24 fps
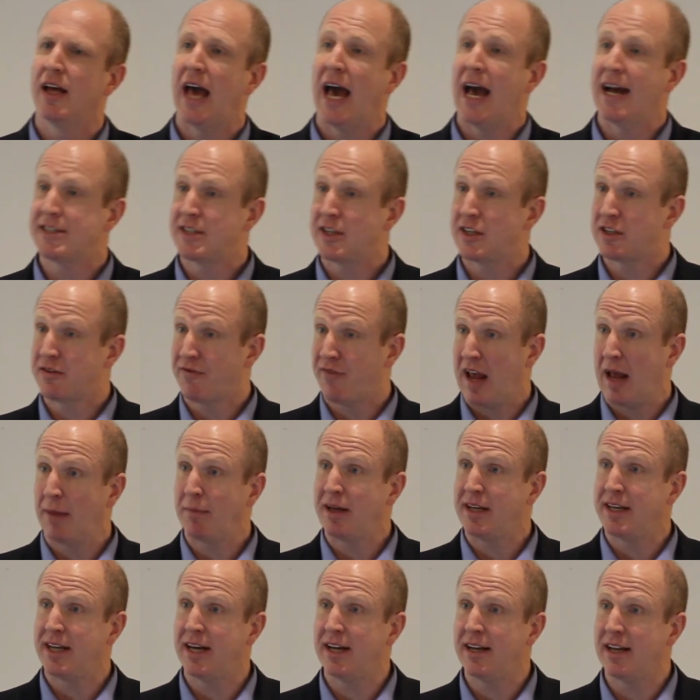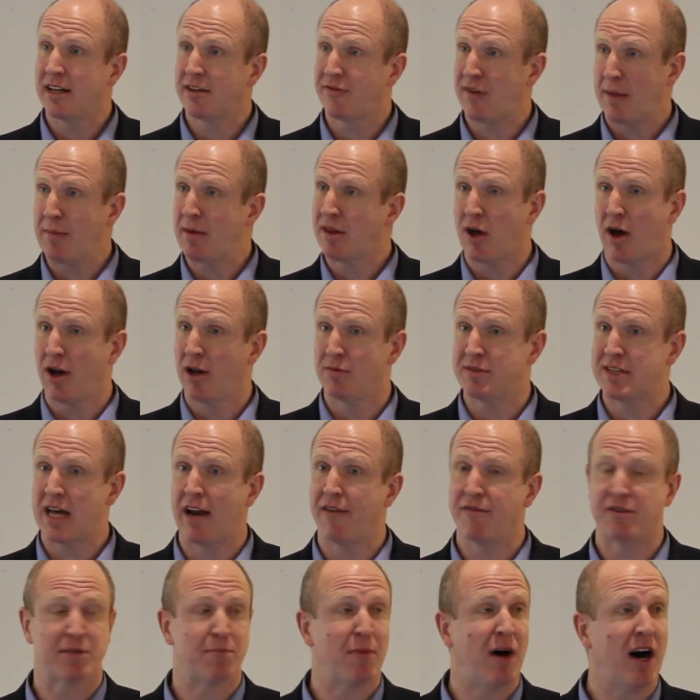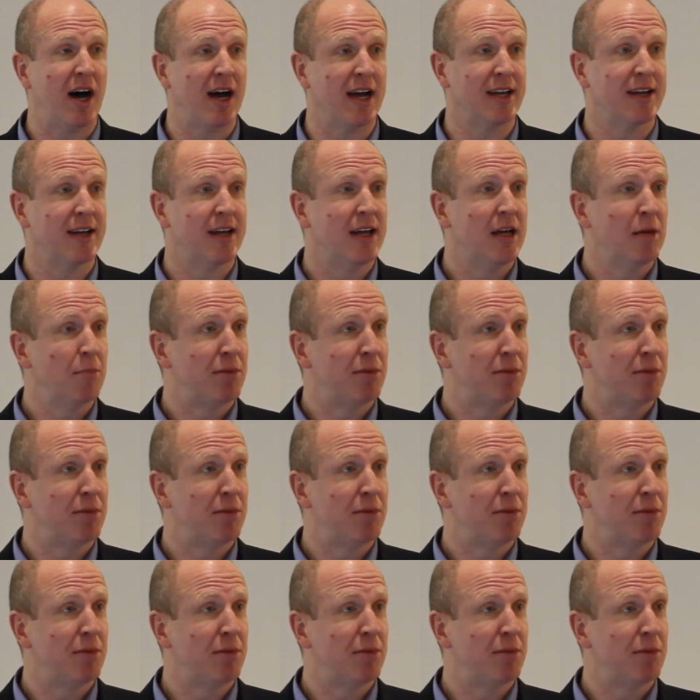as his family did? His family thought he was out of his mind.